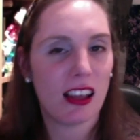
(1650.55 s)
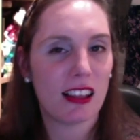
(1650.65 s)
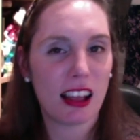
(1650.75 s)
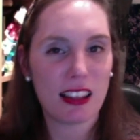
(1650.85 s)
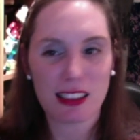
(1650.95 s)

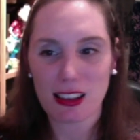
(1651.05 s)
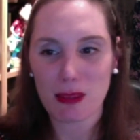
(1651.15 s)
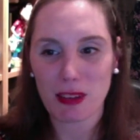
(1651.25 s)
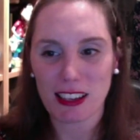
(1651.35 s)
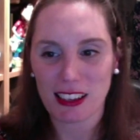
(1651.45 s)
That's gonna
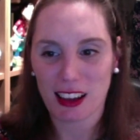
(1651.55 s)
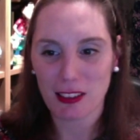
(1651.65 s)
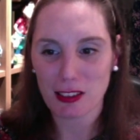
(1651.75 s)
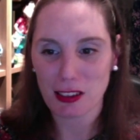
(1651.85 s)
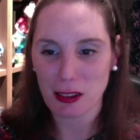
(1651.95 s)
be. I
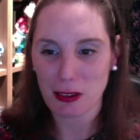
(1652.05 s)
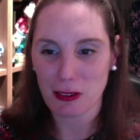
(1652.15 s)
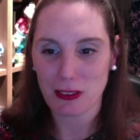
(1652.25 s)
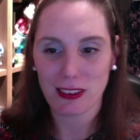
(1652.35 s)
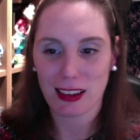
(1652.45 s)
don't know.
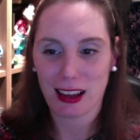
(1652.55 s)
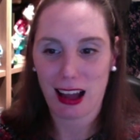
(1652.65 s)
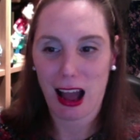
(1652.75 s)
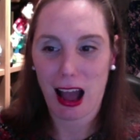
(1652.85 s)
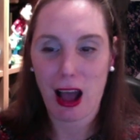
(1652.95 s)

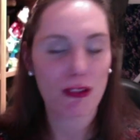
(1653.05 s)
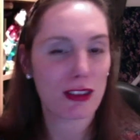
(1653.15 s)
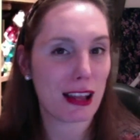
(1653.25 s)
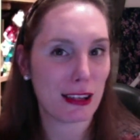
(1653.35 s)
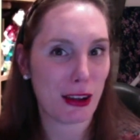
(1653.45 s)
I have to
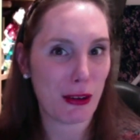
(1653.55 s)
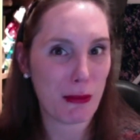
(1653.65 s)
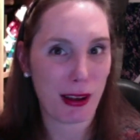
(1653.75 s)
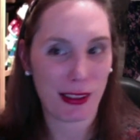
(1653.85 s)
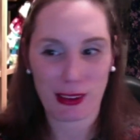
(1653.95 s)
let you know
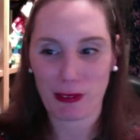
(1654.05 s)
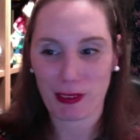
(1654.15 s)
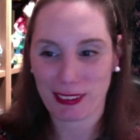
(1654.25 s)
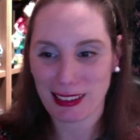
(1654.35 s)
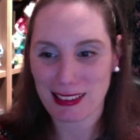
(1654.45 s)
about that
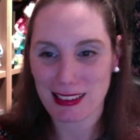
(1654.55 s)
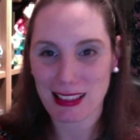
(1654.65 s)
one. That's